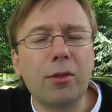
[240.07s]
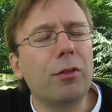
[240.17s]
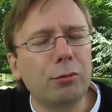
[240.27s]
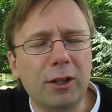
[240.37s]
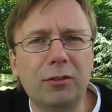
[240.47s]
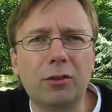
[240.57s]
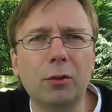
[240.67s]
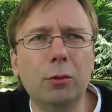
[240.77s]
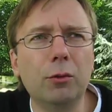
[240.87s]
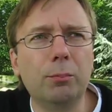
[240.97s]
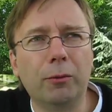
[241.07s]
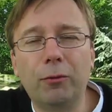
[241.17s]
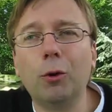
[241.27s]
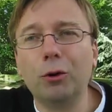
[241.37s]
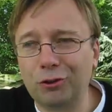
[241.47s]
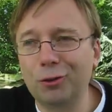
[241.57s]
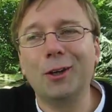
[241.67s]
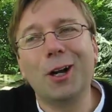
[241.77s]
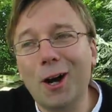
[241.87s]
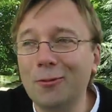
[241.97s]
the 3 schools before,
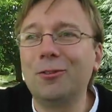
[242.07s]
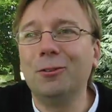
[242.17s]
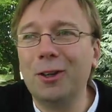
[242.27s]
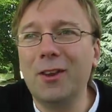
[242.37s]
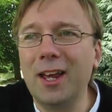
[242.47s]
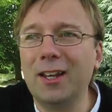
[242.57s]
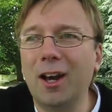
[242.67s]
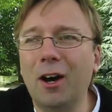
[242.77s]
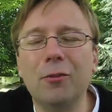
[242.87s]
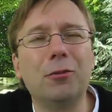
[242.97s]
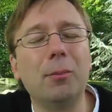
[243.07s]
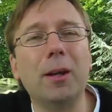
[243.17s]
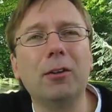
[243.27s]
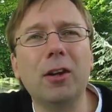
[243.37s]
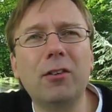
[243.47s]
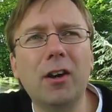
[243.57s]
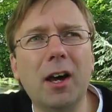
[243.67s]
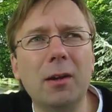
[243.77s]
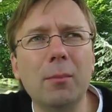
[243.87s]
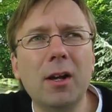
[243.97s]
during, after, and then after a period of
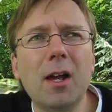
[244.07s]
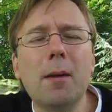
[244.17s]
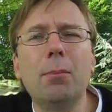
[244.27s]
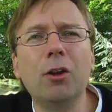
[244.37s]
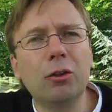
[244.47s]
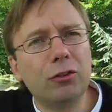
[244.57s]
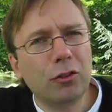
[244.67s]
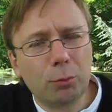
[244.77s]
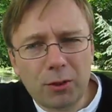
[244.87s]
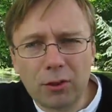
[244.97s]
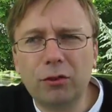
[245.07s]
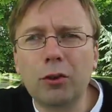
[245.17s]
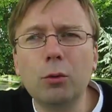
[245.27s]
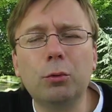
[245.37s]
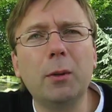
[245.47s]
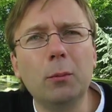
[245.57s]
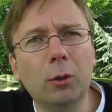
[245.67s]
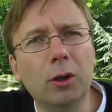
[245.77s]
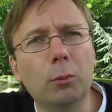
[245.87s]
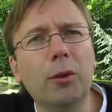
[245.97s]
time. But not just with the schools we
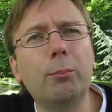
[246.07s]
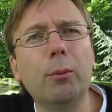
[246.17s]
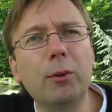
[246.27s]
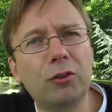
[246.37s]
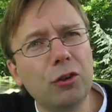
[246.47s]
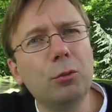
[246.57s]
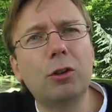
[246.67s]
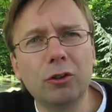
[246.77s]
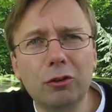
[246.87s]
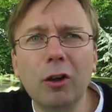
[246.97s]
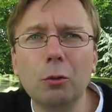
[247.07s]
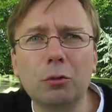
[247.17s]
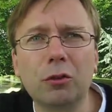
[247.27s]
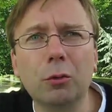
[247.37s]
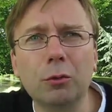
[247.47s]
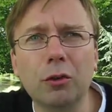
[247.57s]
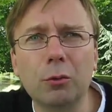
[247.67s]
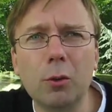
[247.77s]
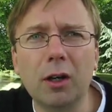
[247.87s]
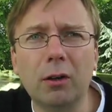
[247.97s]
worked with, but with 2 control schools as
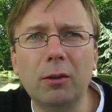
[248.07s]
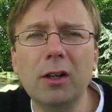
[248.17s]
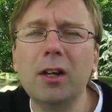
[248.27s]
well.